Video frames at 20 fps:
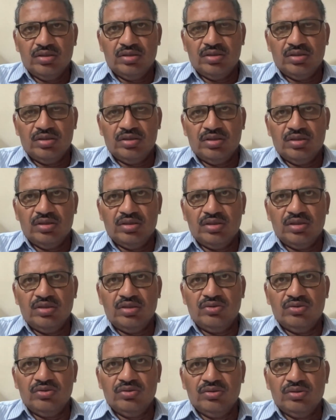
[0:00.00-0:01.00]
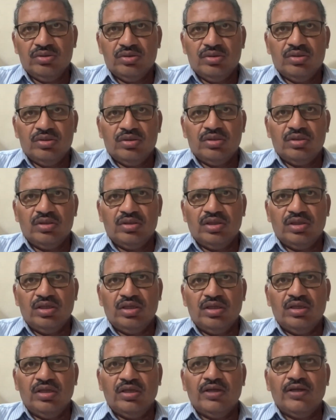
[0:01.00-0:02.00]
you know,
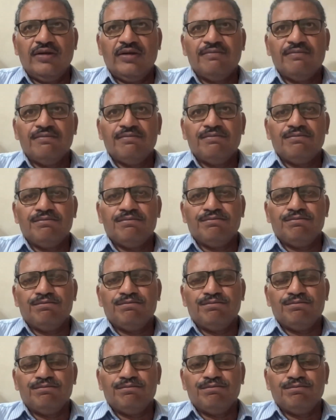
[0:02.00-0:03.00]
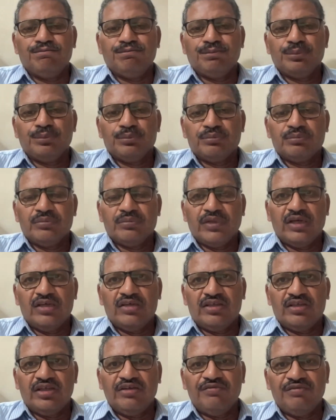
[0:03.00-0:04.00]
the um,
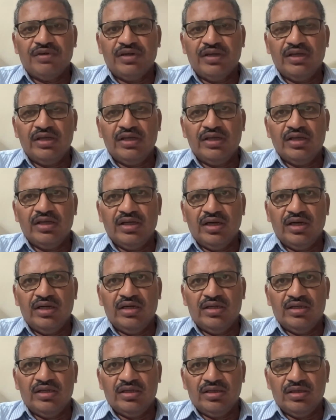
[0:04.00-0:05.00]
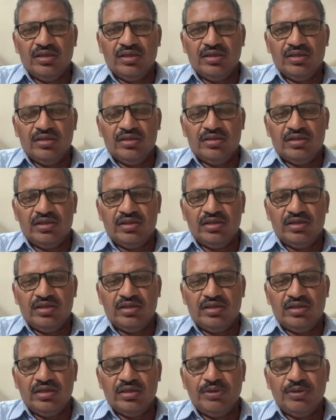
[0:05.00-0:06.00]
safety and the
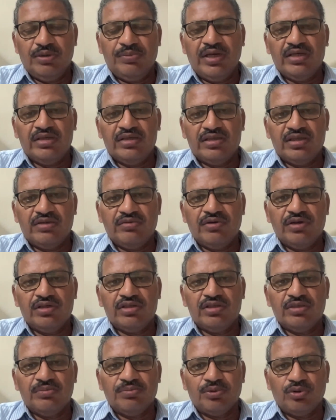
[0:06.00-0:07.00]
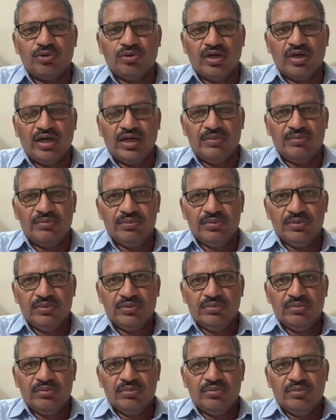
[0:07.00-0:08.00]
PPI stewardship program
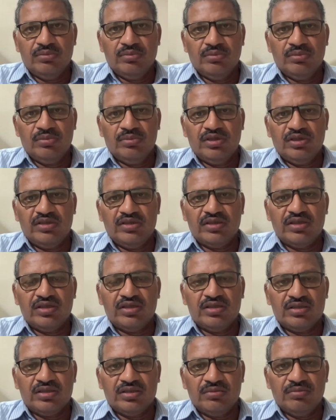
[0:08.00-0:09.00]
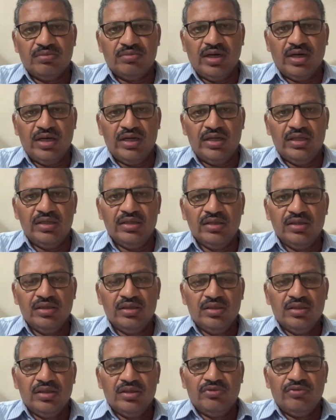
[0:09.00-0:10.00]
um, discussed by
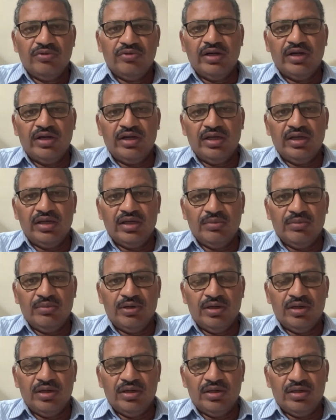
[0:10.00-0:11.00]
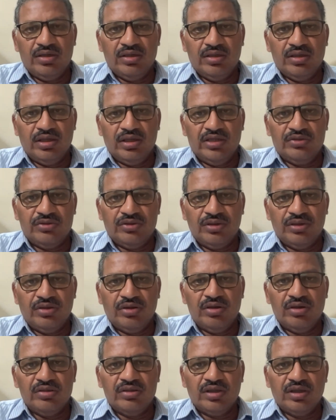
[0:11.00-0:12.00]
20 eminent uh,
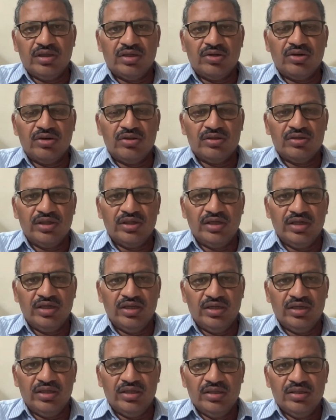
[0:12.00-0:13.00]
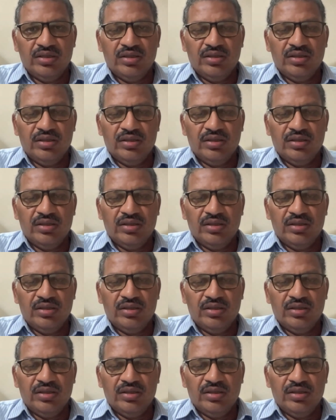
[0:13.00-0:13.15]
gastroenterologists across India.